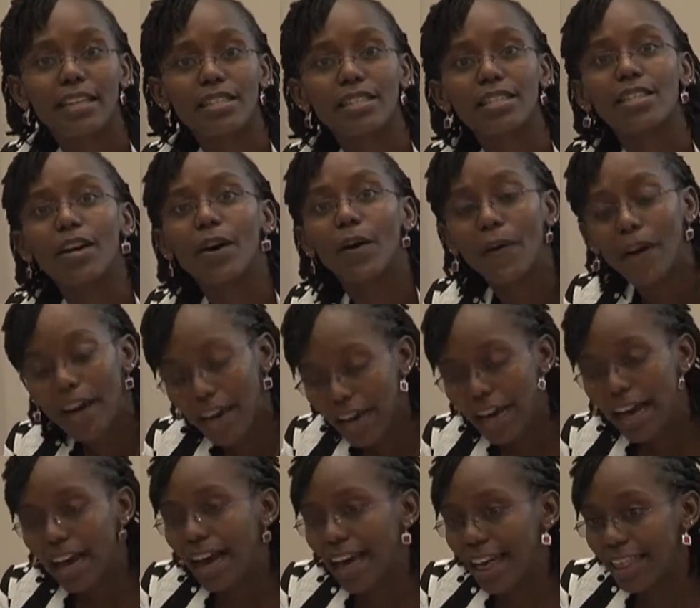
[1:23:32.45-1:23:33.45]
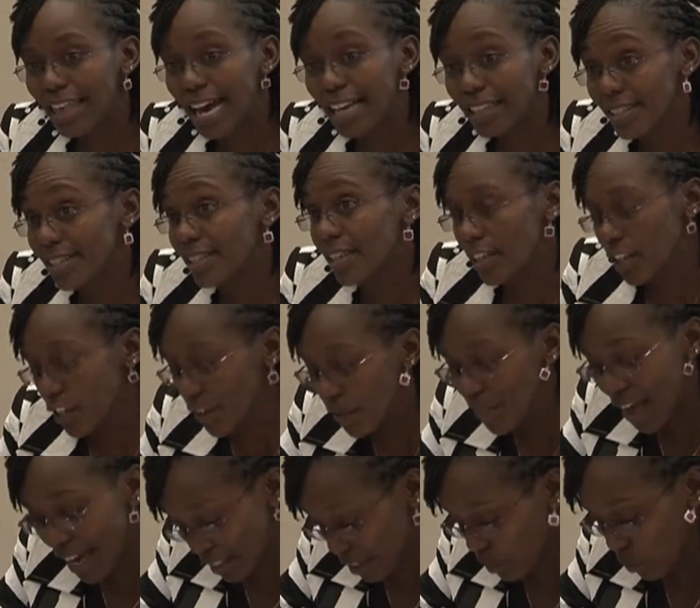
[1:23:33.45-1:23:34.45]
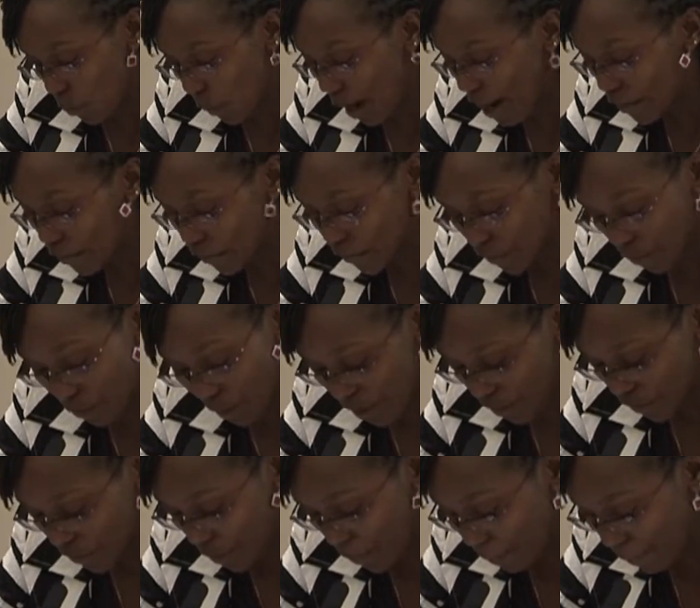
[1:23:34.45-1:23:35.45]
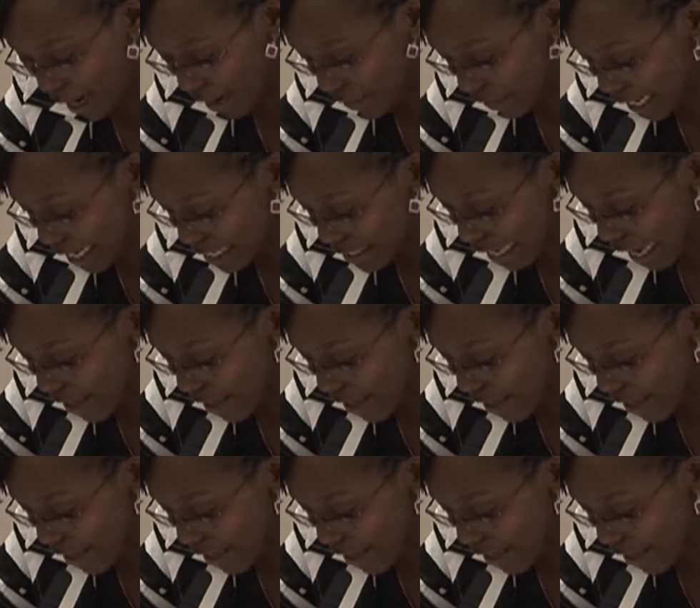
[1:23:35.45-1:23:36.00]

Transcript: So that's, you know, that's one of the barriers.